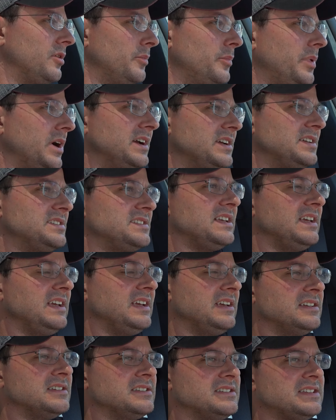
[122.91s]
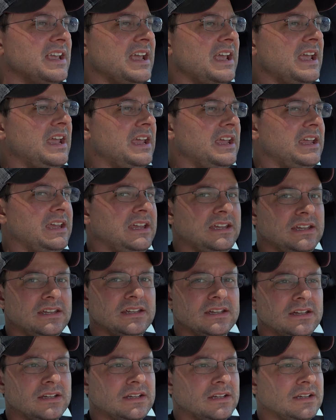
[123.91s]
the bikes is
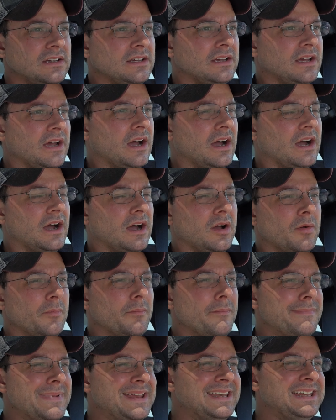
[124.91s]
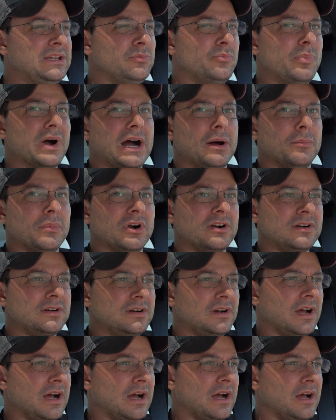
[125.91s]
a uh, mini bomber.
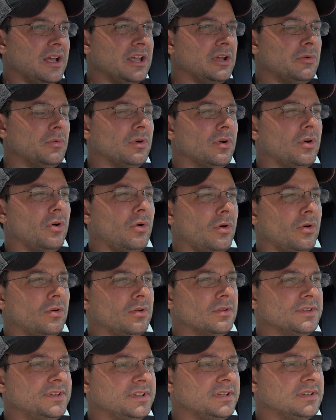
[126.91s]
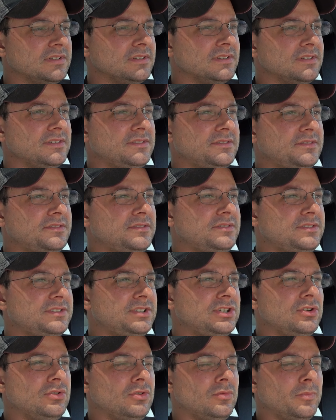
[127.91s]
Uh, it will hold
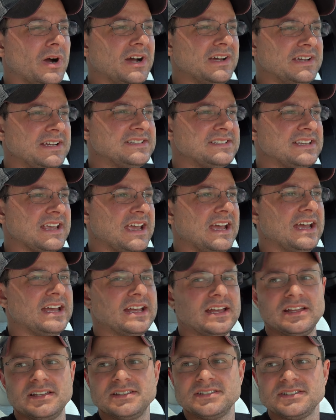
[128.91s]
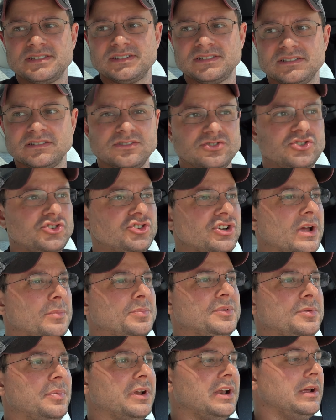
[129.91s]
two bikes as
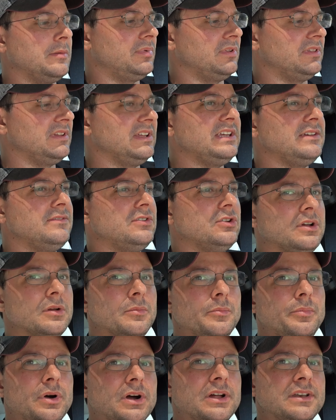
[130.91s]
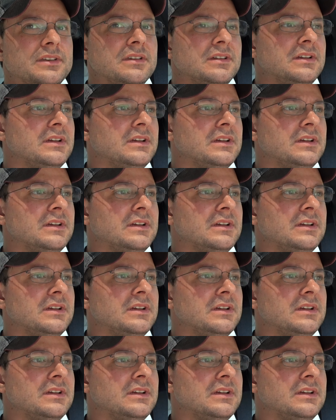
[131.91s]
shipped, but I believe you can put